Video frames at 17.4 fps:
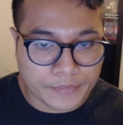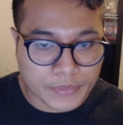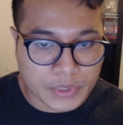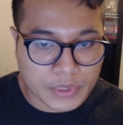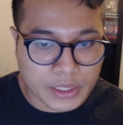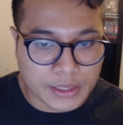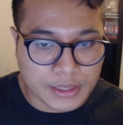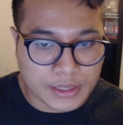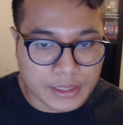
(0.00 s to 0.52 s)

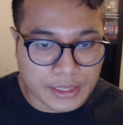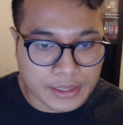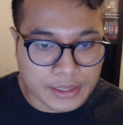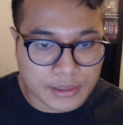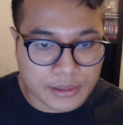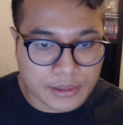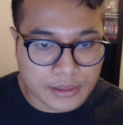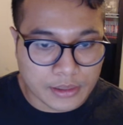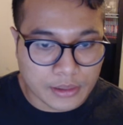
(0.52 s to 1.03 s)
It's
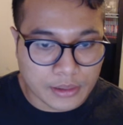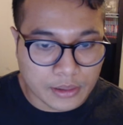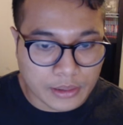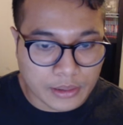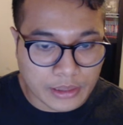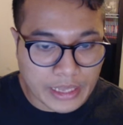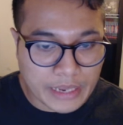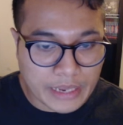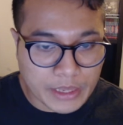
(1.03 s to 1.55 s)
just
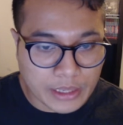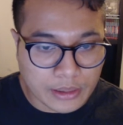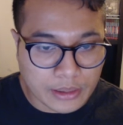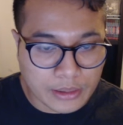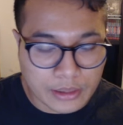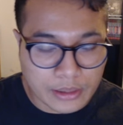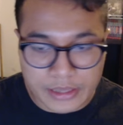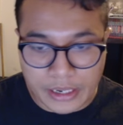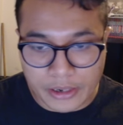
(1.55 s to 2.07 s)
claiming
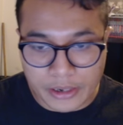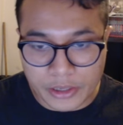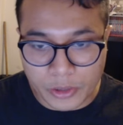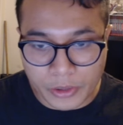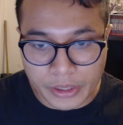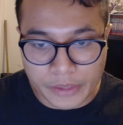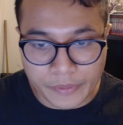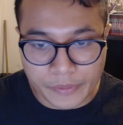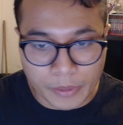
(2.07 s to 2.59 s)

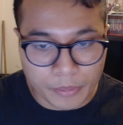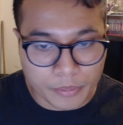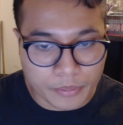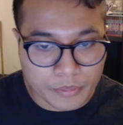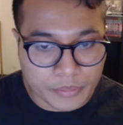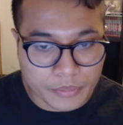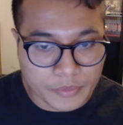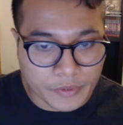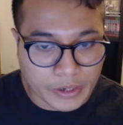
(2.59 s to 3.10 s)
territory from
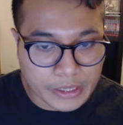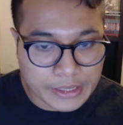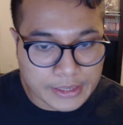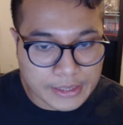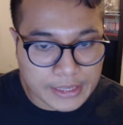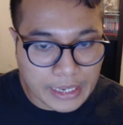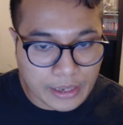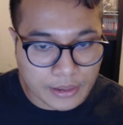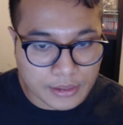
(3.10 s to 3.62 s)

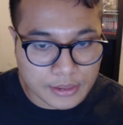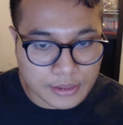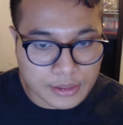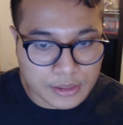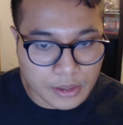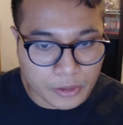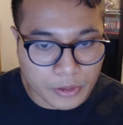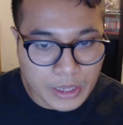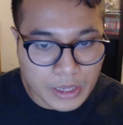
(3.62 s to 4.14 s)
various gangs.
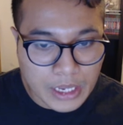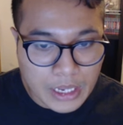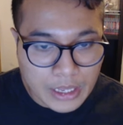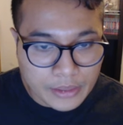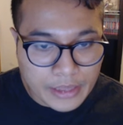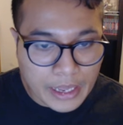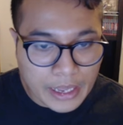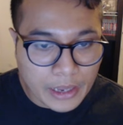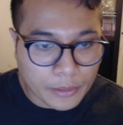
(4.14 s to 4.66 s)
So
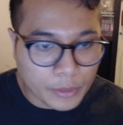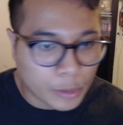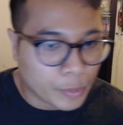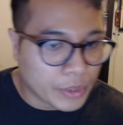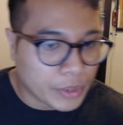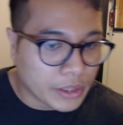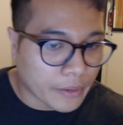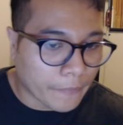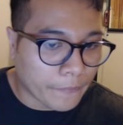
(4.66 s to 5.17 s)
that will
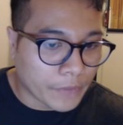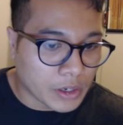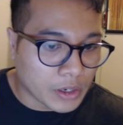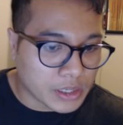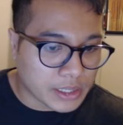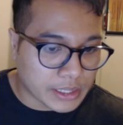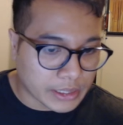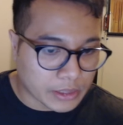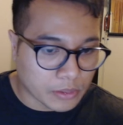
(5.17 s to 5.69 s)
be the
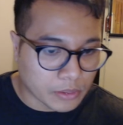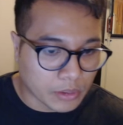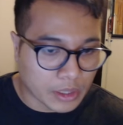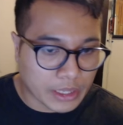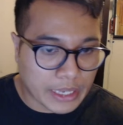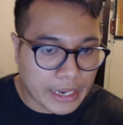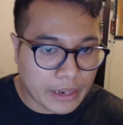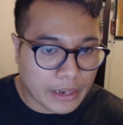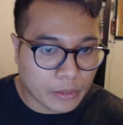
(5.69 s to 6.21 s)
first thing you
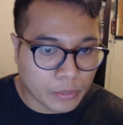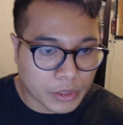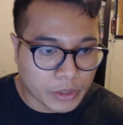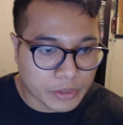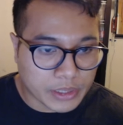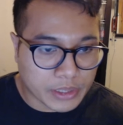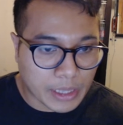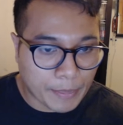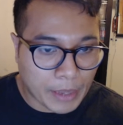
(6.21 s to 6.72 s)
look at when you
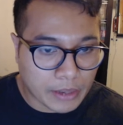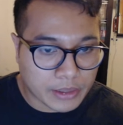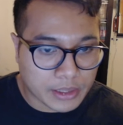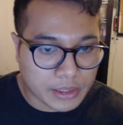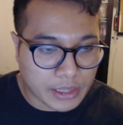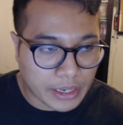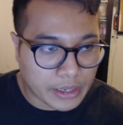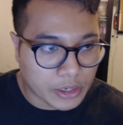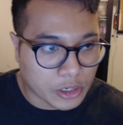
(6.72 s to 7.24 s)
step
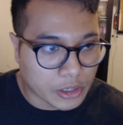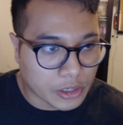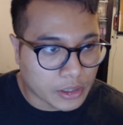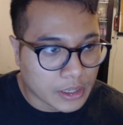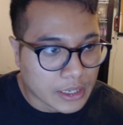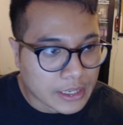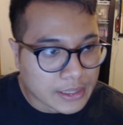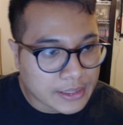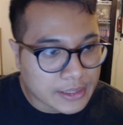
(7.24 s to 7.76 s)
outside your
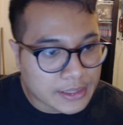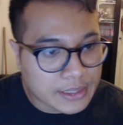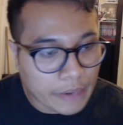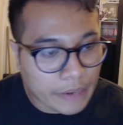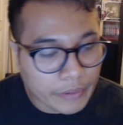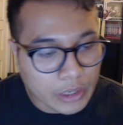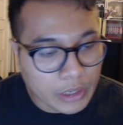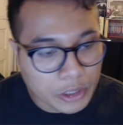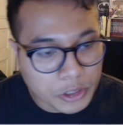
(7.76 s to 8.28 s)

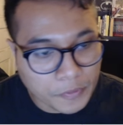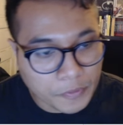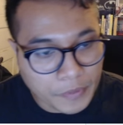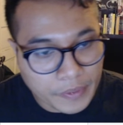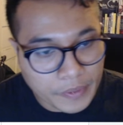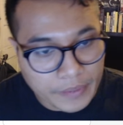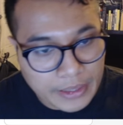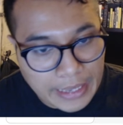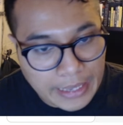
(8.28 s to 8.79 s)

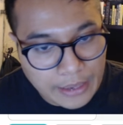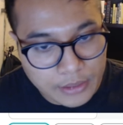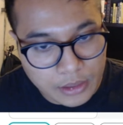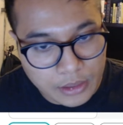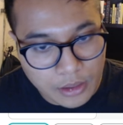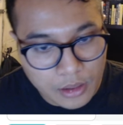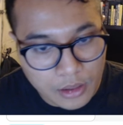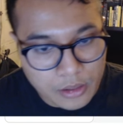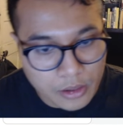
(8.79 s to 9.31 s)

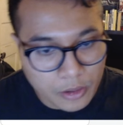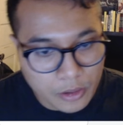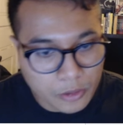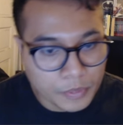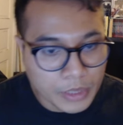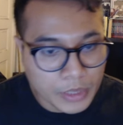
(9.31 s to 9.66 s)
$750,000 home.